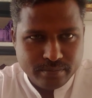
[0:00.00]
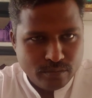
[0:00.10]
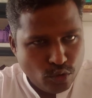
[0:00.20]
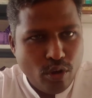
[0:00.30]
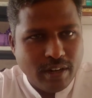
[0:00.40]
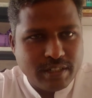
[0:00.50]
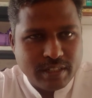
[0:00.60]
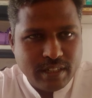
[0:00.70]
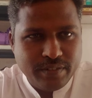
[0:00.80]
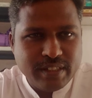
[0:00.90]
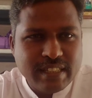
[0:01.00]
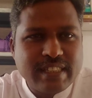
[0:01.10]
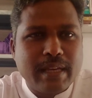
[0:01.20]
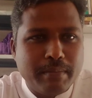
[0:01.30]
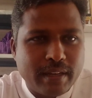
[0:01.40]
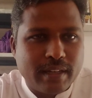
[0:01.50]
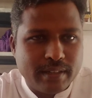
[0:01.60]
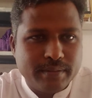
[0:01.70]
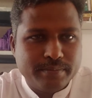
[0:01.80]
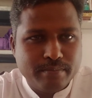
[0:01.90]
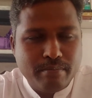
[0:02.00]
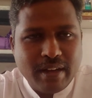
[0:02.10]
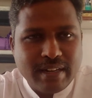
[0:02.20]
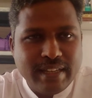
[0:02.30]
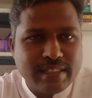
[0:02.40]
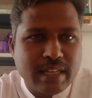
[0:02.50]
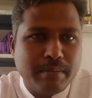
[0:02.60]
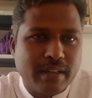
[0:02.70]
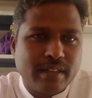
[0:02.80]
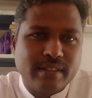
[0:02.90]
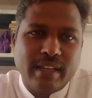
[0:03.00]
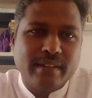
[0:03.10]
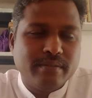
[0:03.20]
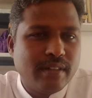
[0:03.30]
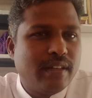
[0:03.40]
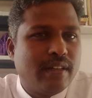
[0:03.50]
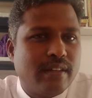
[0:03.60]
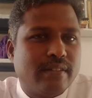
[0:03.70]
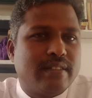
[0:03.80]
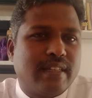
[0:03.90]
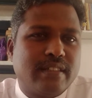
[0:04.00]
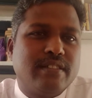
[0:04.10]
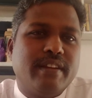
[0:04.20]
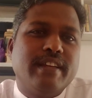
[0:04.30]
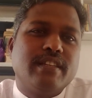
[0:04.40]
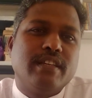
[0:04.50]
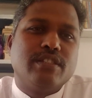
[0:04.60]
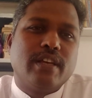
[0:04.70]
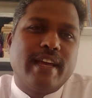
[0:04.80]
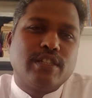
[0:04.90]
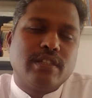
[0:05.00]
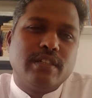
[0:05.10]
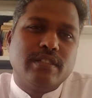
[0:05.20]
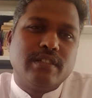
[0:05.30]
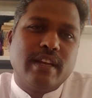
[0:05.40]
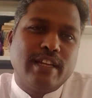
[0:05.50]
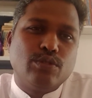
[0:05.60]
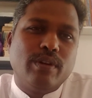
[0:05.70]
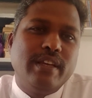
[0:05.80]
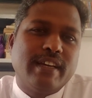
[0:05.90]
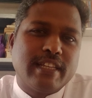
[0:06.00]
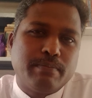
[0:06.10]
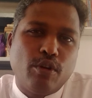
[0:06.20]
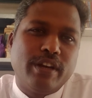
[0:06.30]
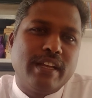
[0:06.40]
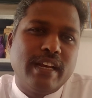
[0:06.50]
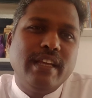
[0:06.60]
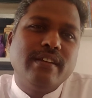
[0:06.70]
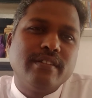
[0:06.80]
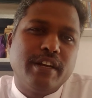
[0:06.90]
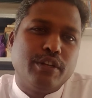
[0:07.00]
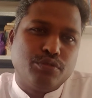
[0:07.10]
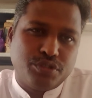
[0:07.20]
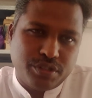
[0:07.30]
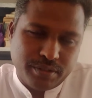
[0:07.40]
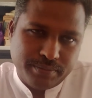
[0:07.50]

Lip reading: not, if it is ischemic, partly ischemic, then the success rate is gradually correspondingly reduced.